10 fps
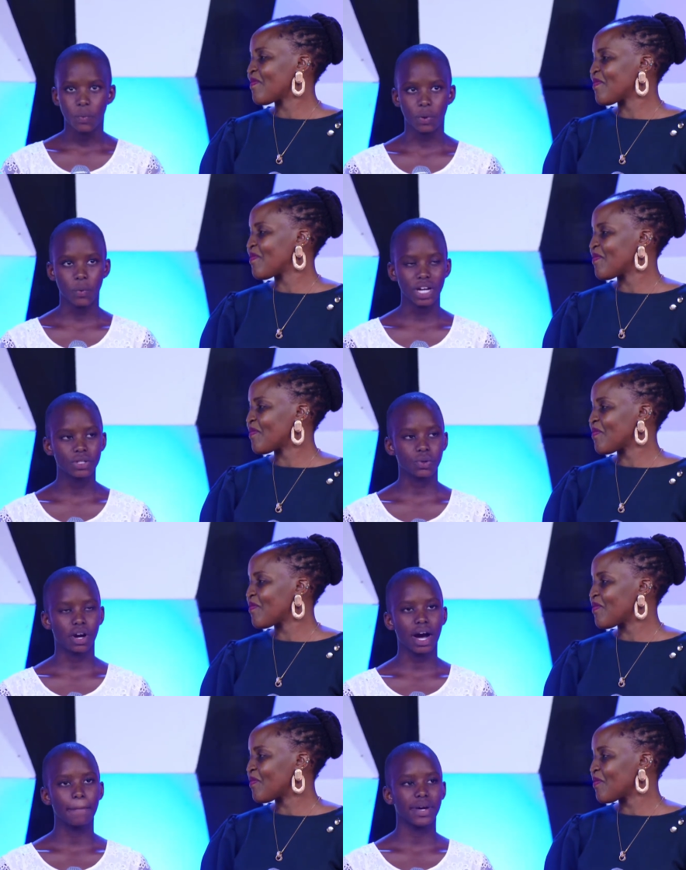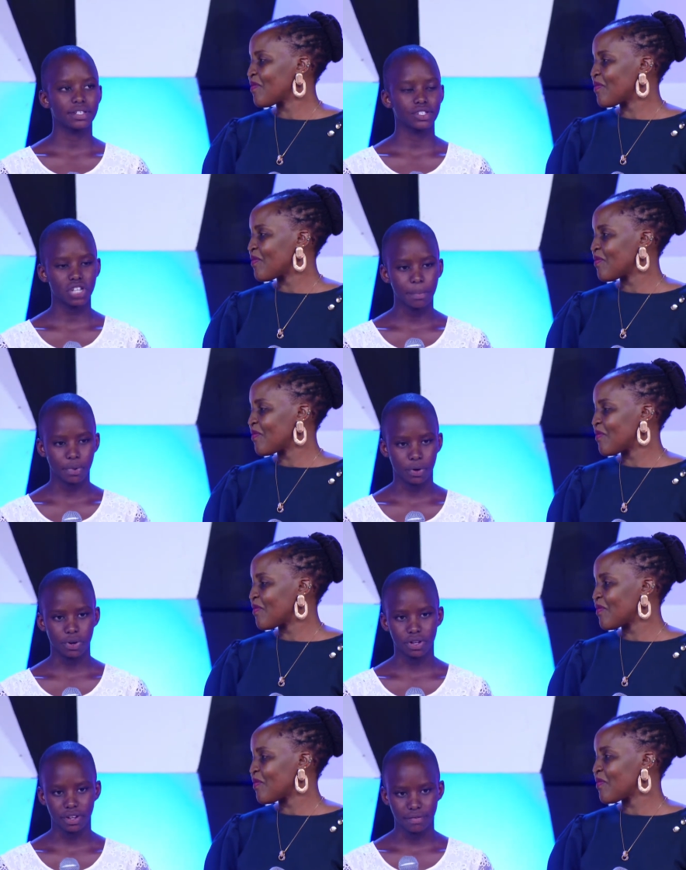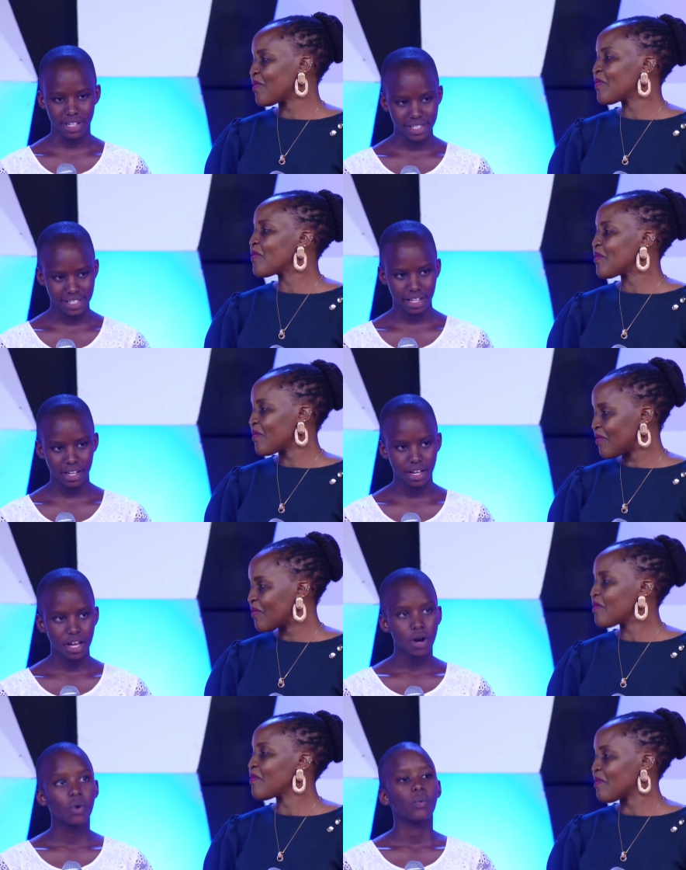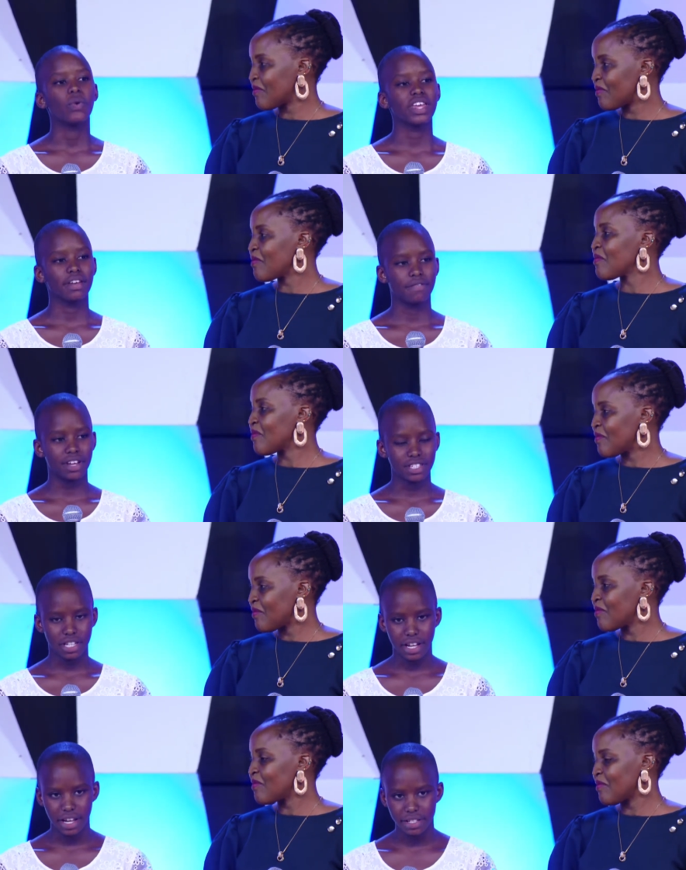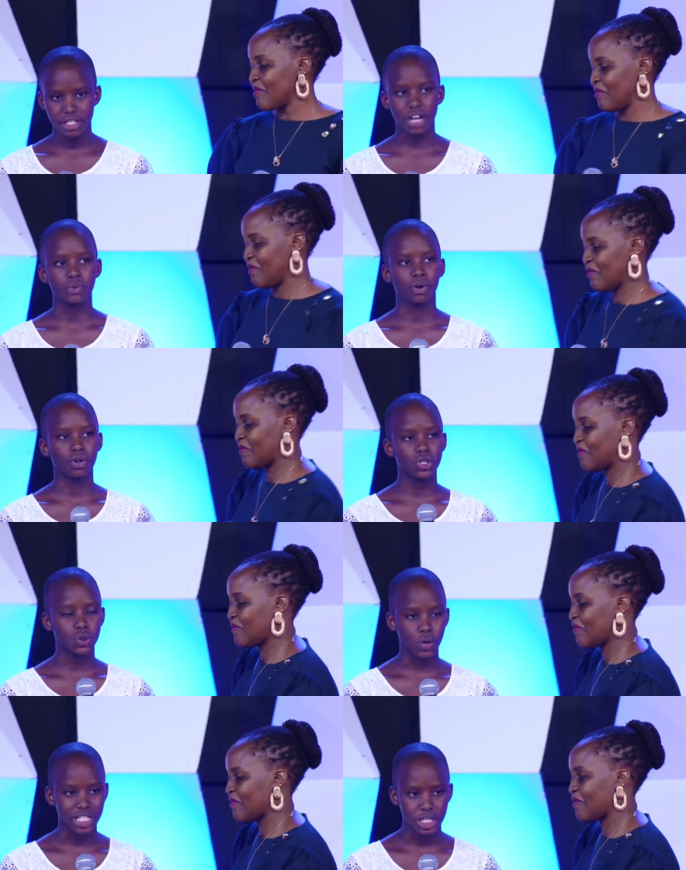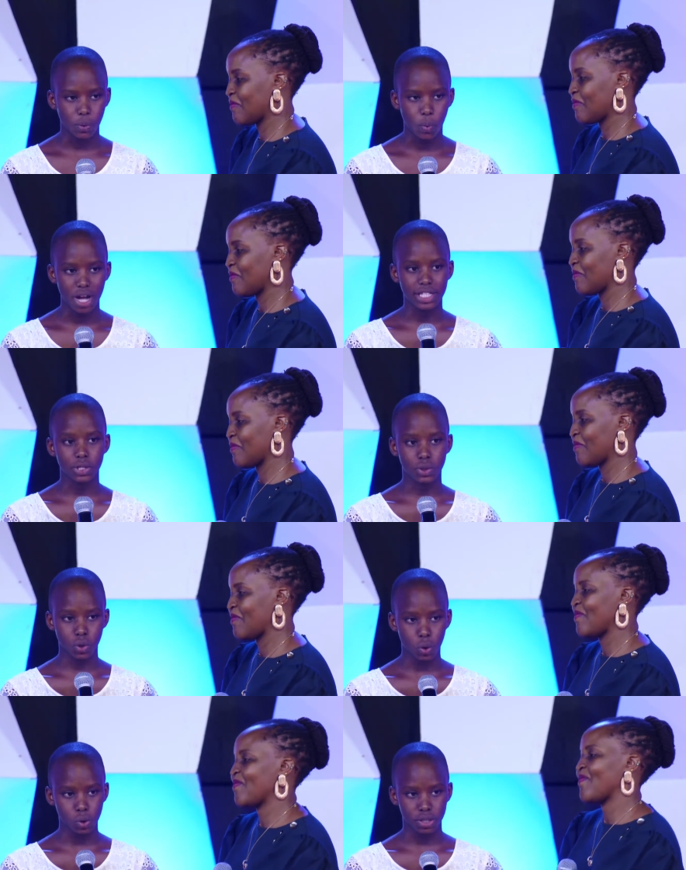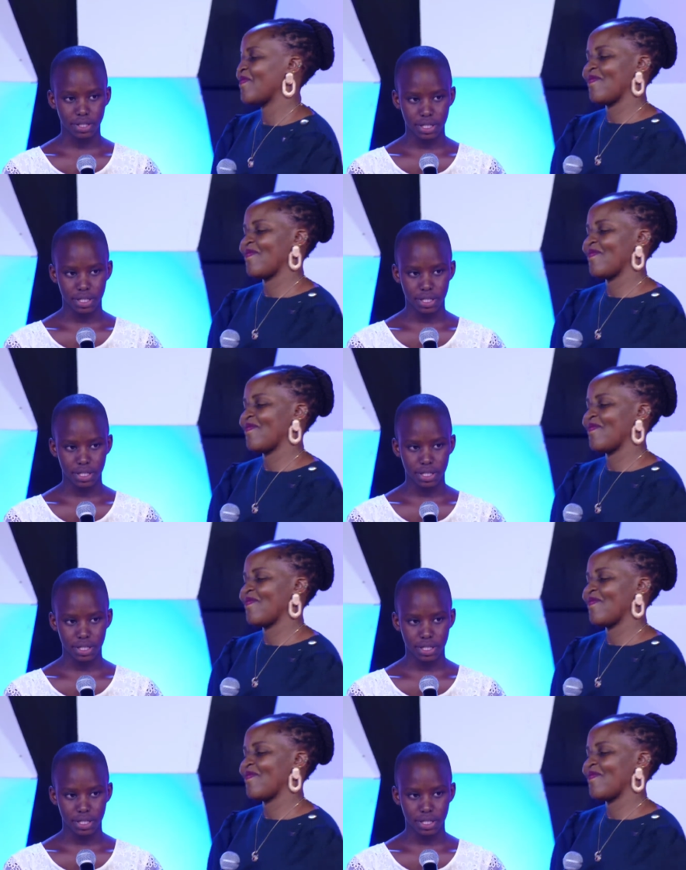Speaker 1: we went to campus Kyambogo University. We evangelized and we got 21 souls.